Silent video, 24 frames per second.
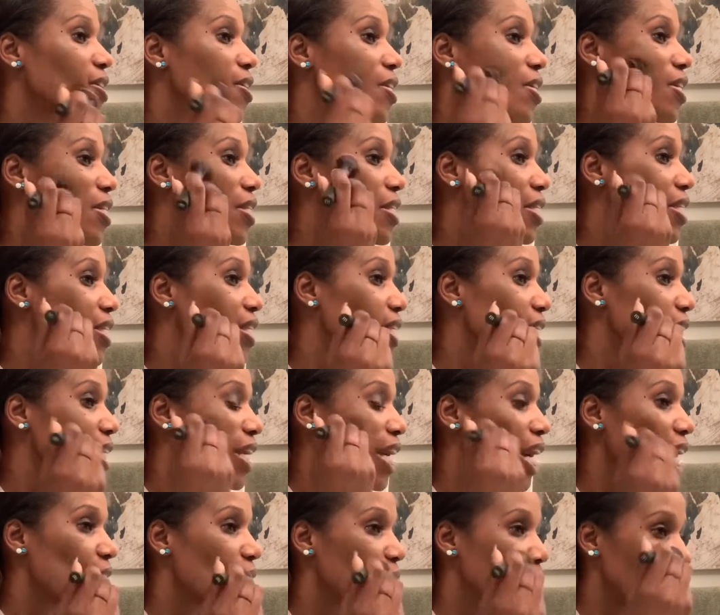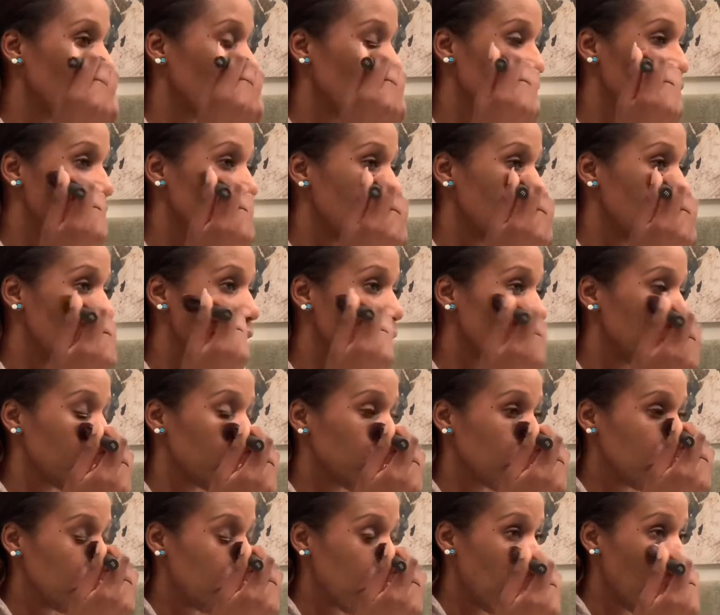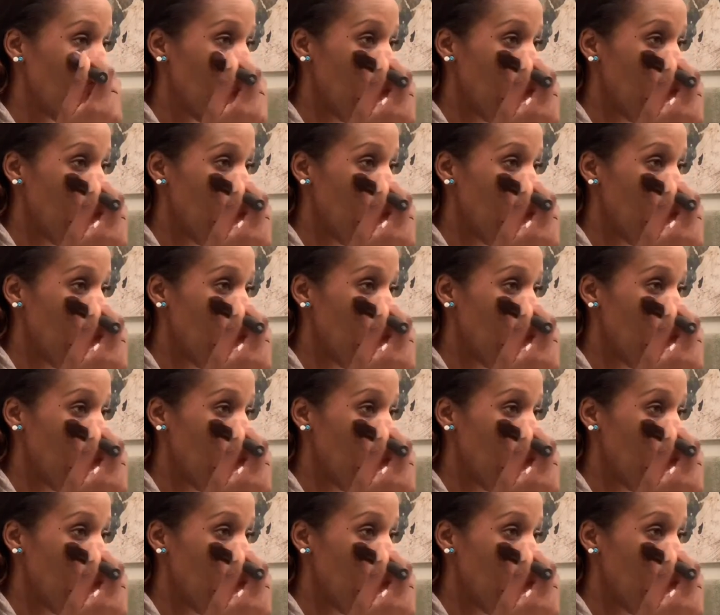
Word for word: and see how it fares.